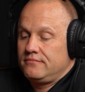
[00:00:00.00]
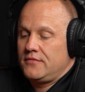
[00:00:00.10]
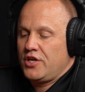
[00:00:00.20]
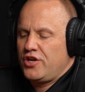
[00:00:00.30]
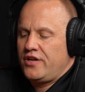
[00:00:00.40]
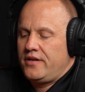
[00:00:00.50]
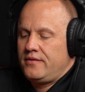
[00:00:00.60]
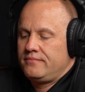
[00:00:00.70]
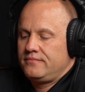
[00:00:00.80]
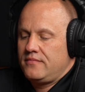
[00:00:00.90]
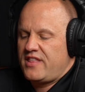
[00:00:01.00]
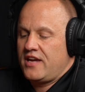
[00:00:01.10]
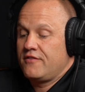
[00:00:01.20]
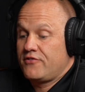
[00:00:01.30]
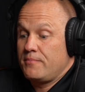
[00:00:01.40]
the good
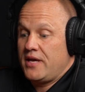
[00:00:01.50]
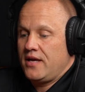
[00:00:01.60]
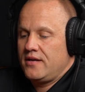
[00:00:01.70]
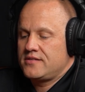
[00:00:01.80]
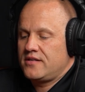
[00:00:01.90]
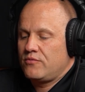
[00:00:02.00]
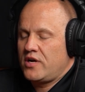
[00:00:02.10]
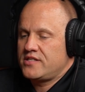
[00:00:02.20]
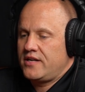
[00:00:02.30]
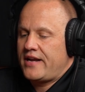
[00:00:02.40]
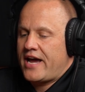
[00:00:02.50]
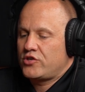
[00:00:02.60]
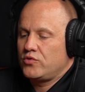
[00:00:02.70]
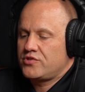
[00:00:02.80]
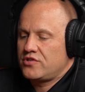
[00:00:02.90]
thing for me is there wasn't an
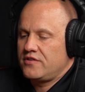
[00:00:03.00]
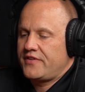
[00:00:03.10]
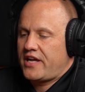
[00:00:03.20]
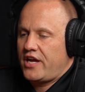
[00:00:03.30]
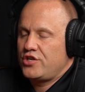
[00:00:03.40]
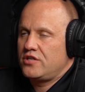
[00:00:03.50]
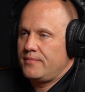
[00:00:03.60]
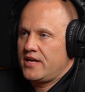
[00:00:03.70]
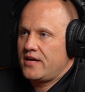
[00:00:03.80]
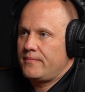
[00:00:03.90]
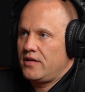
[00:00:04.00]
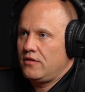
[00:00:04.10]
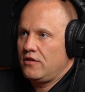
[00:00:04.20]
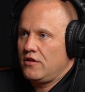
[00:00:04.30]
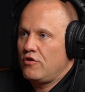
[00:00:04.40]
actual certification to become a
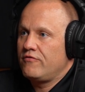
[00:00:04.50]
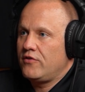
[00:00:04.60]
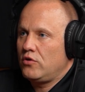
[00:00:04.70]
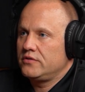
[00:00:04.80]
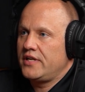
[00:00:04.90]
low volt